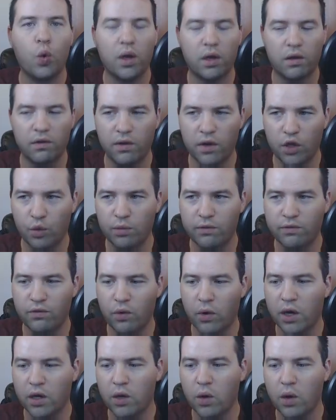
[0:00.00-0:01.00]
video
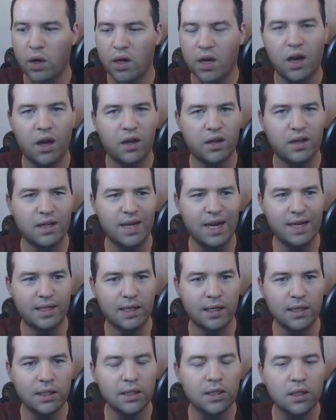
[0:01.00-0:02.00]
before I go on a hot date
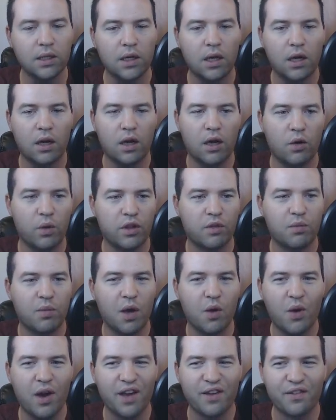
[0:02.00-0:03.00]
with my
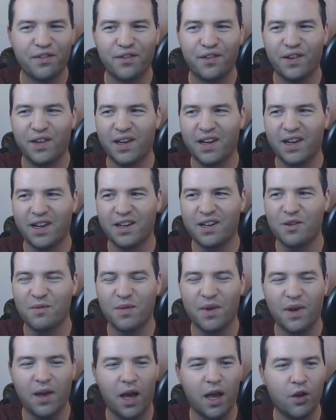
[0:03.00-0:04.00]
wife.
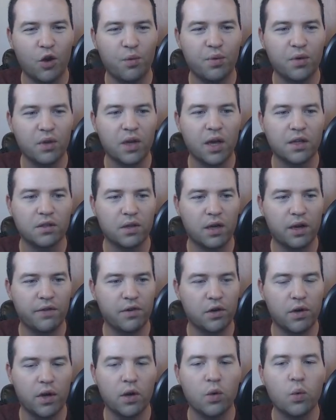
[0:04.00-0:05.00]
I hope you guys are having a
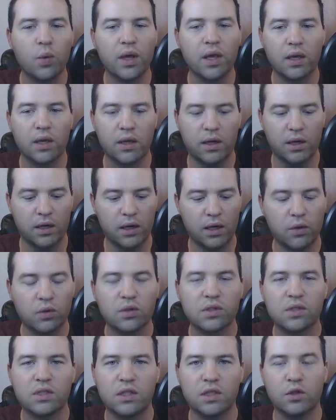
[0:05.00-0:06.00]
great weekend, and I will
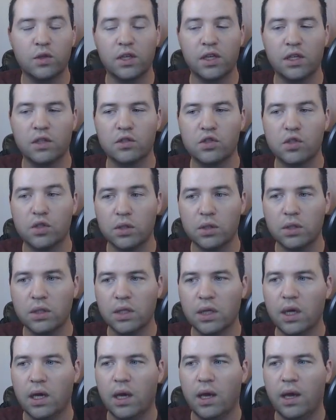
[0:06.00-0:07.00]
see you again soon.
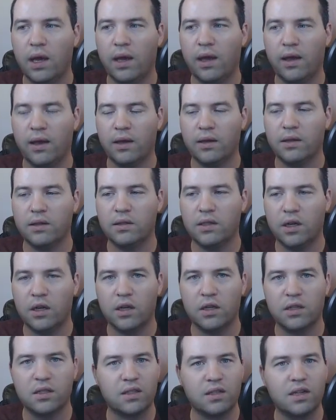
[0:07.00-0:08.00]
And
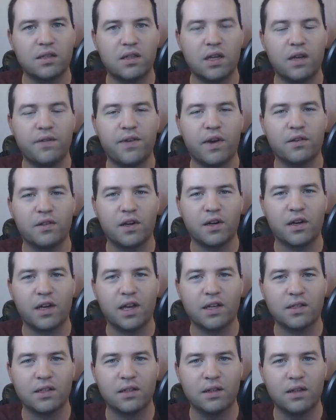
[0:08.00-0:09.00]
stay safe out there,
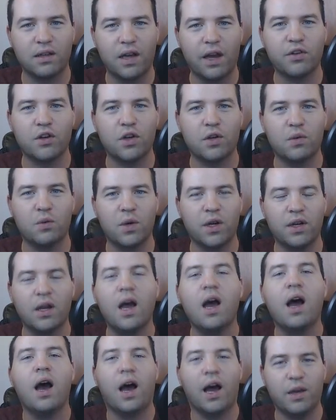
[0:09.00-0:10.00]
guys. Have a good one.
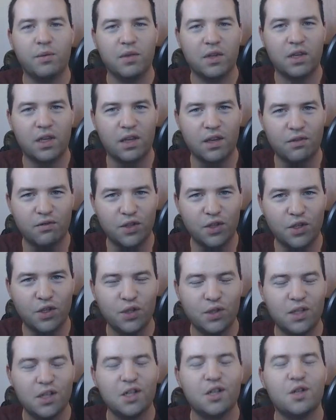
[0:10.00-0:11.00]
I am the King of
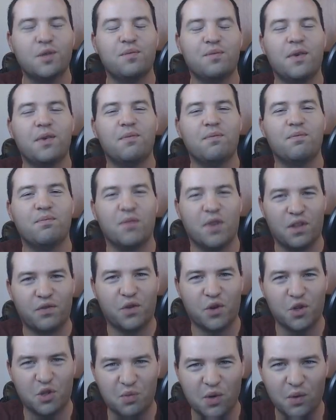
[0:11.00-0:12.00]
Do. May the
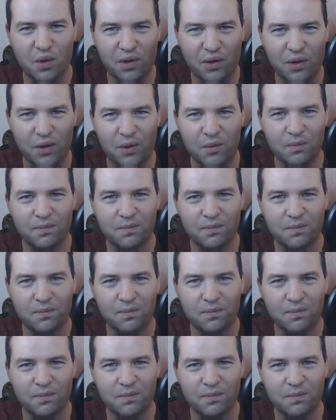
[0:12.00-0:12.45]
Force be with you.